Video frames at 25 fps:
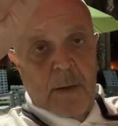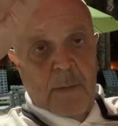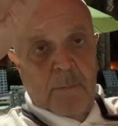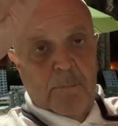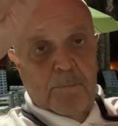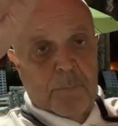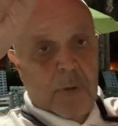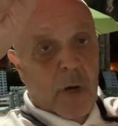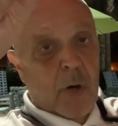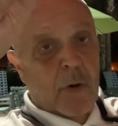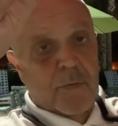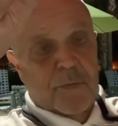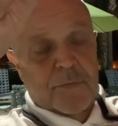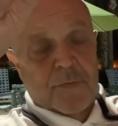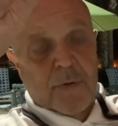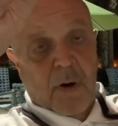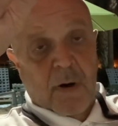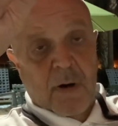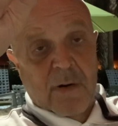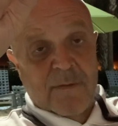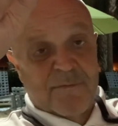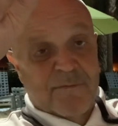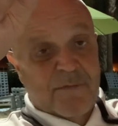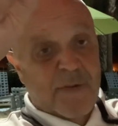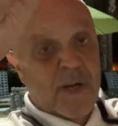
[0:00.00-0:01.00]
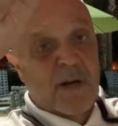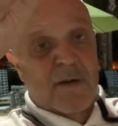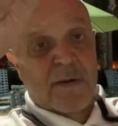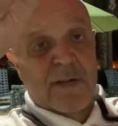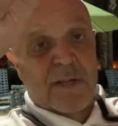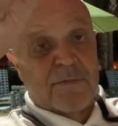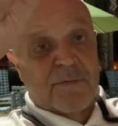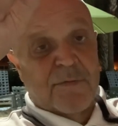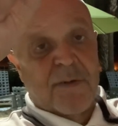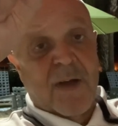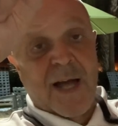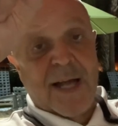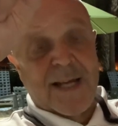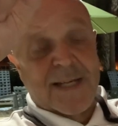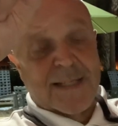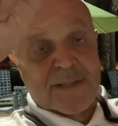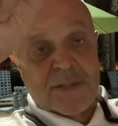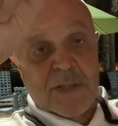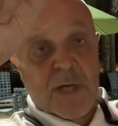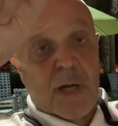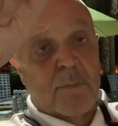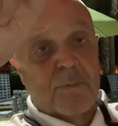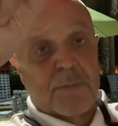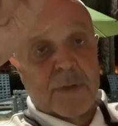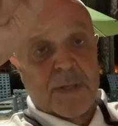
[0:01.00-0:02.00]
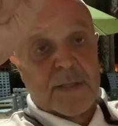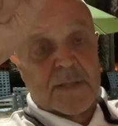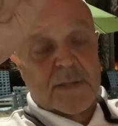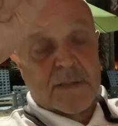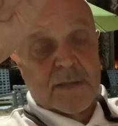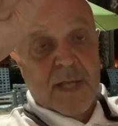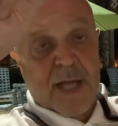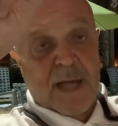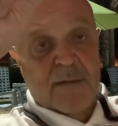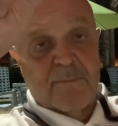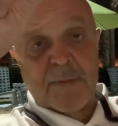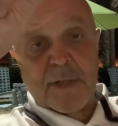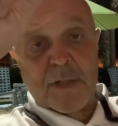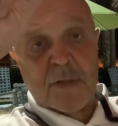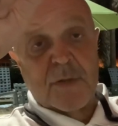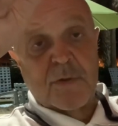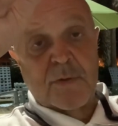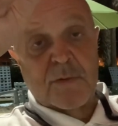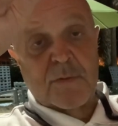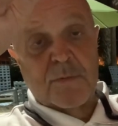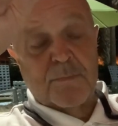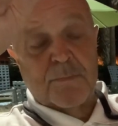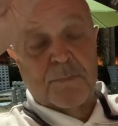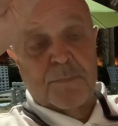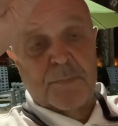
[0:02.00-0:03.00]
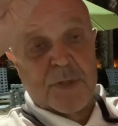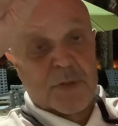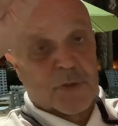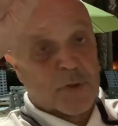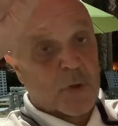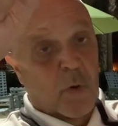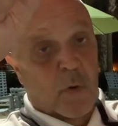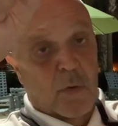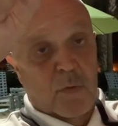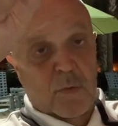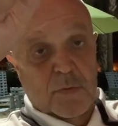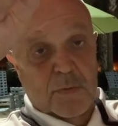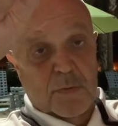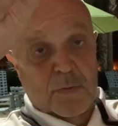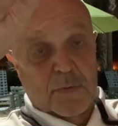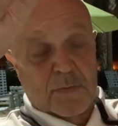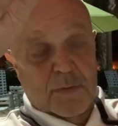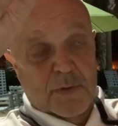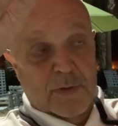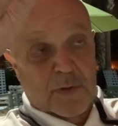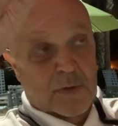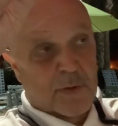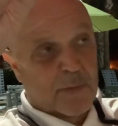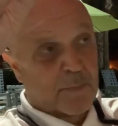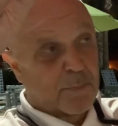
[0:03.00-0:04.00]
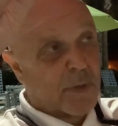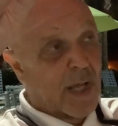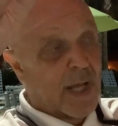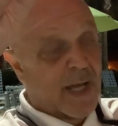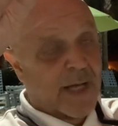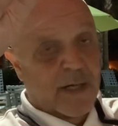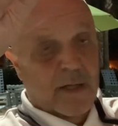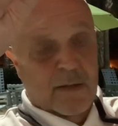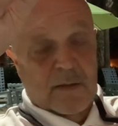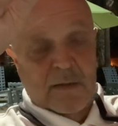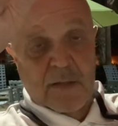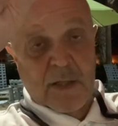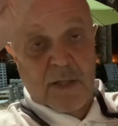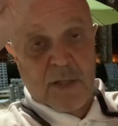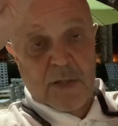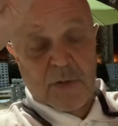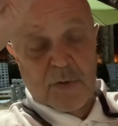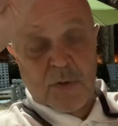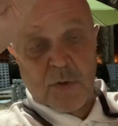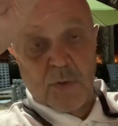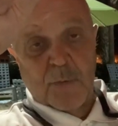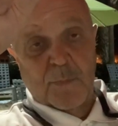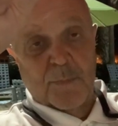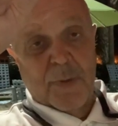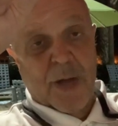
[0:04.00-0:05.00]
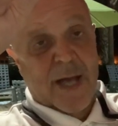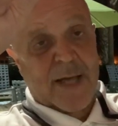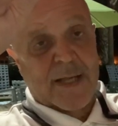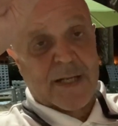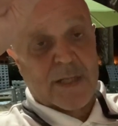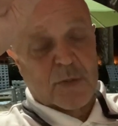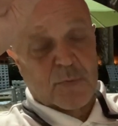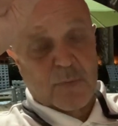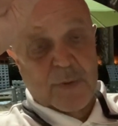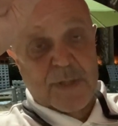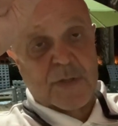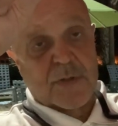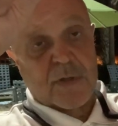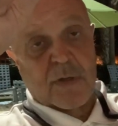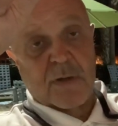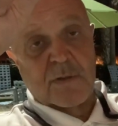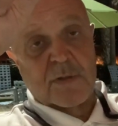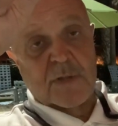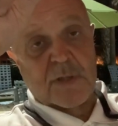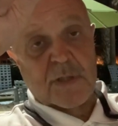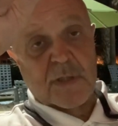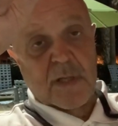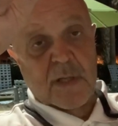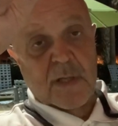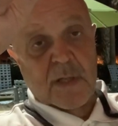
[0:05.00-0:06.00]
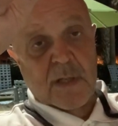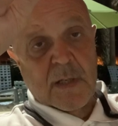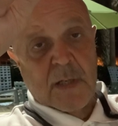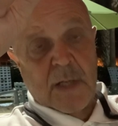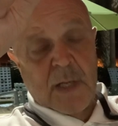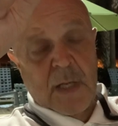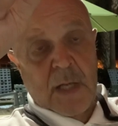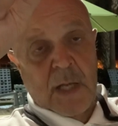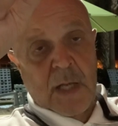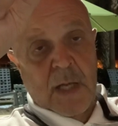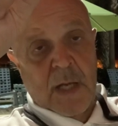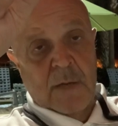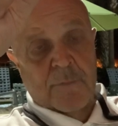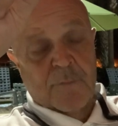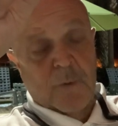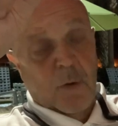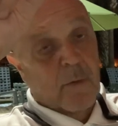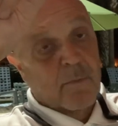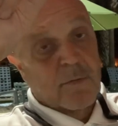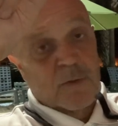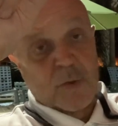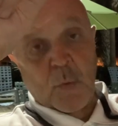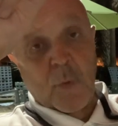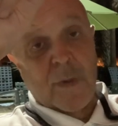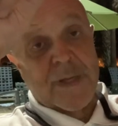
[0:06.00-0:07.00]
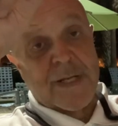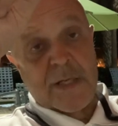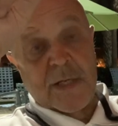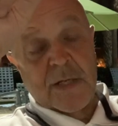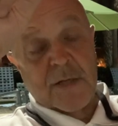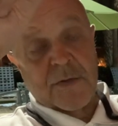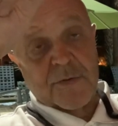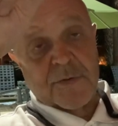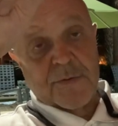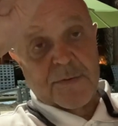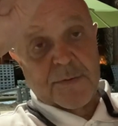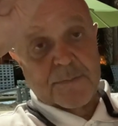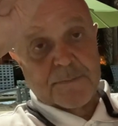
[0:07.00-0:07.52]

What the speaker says: Both are very fine companies. I've been the sole supplier to Biotics Research for over 20 years.